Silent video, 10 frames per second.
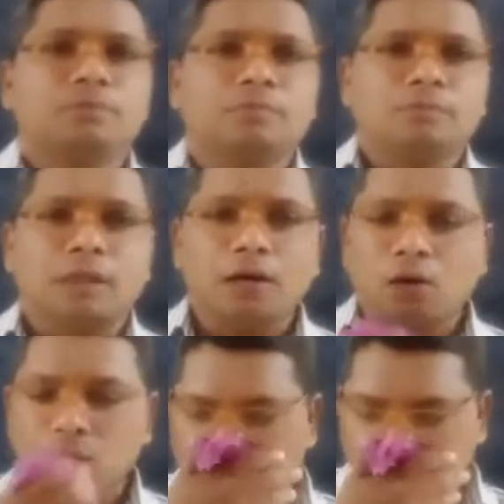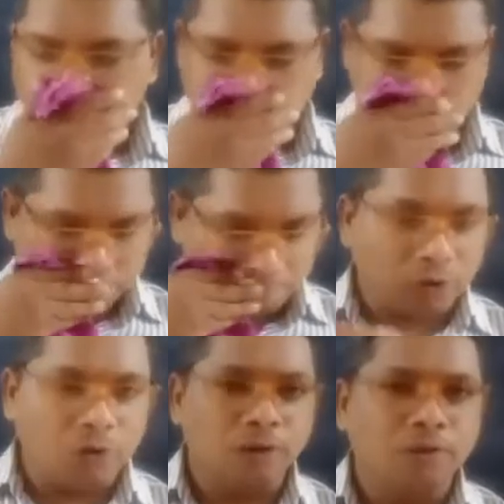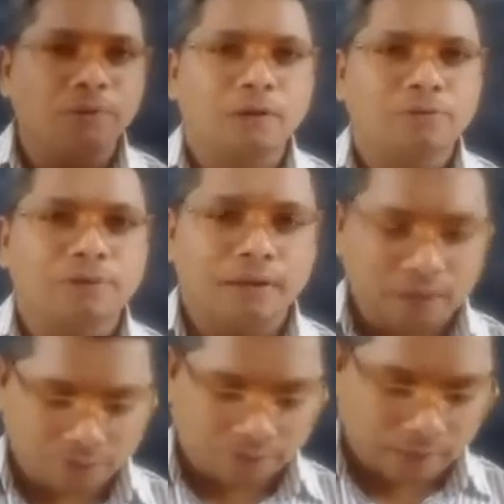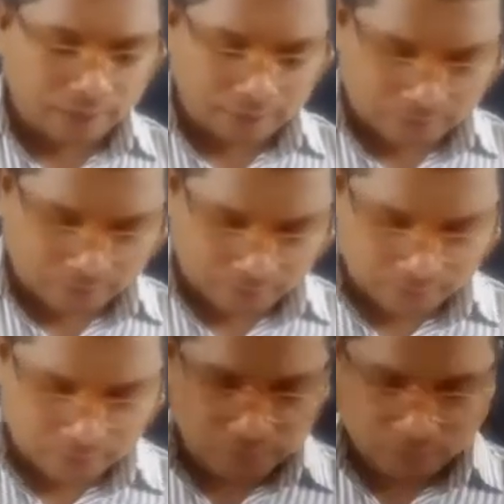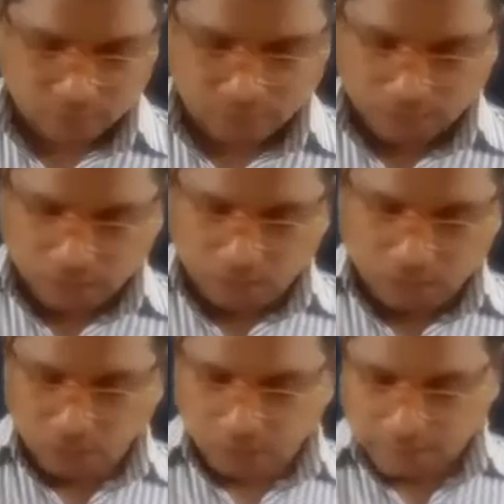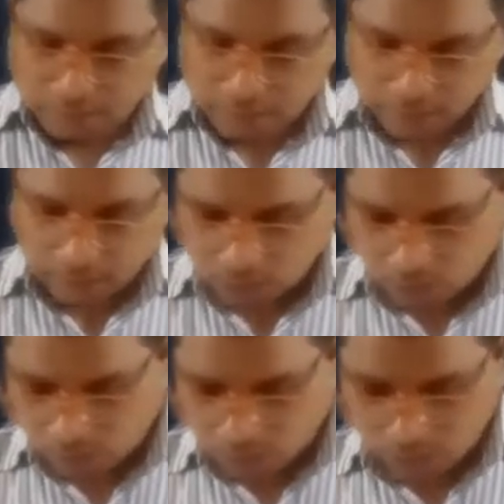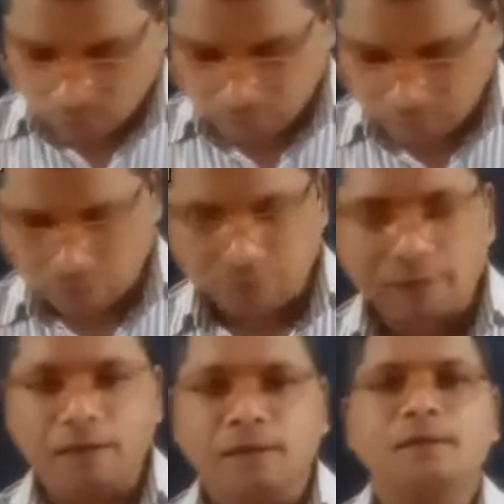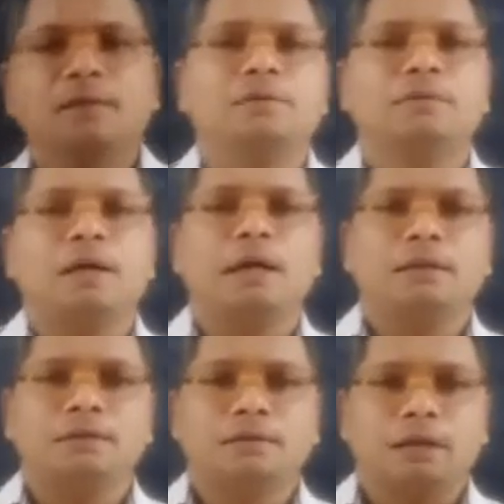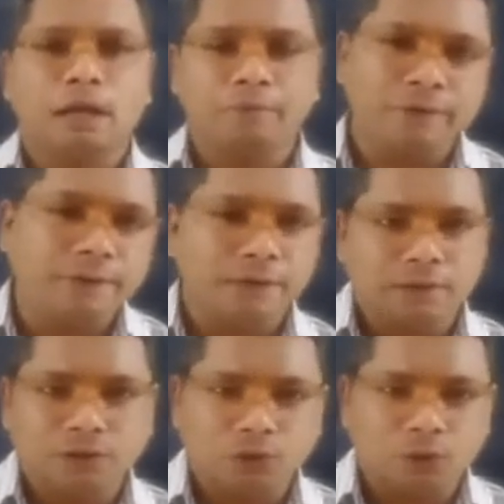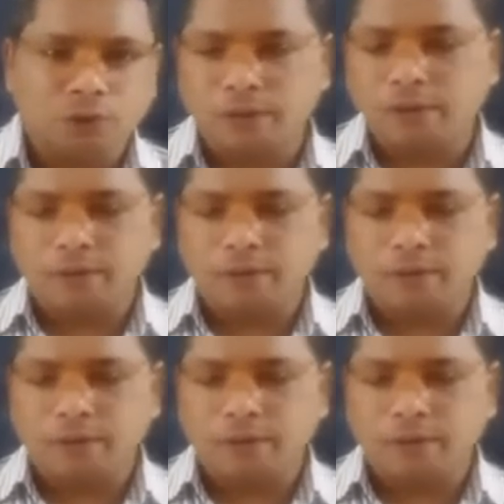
I hope all you are well and fine. Your days are going on very well and everything is okay.